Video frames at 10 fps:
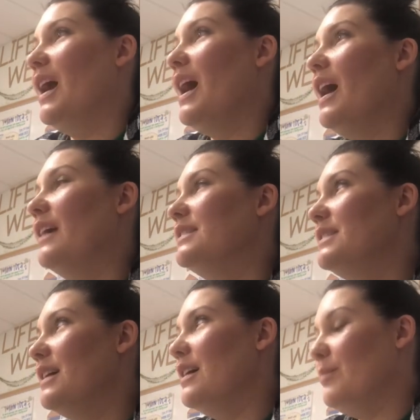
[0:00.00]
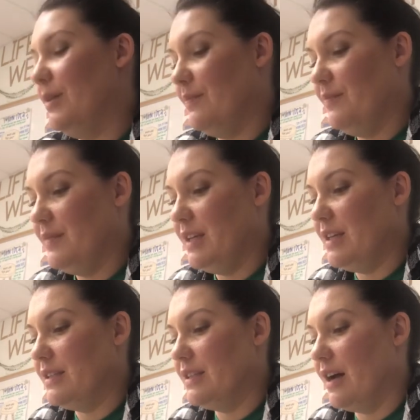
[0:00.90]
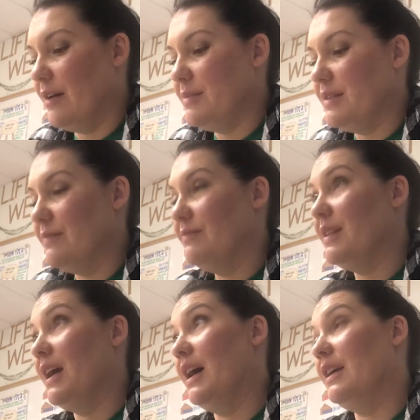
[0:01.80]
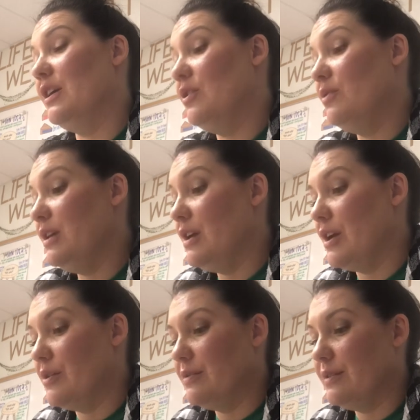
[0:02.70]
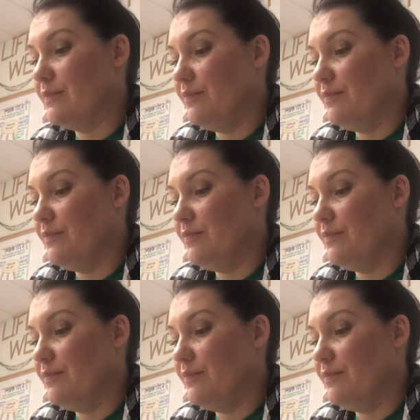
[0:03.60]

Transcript: I stop, he stops. I go, he goes.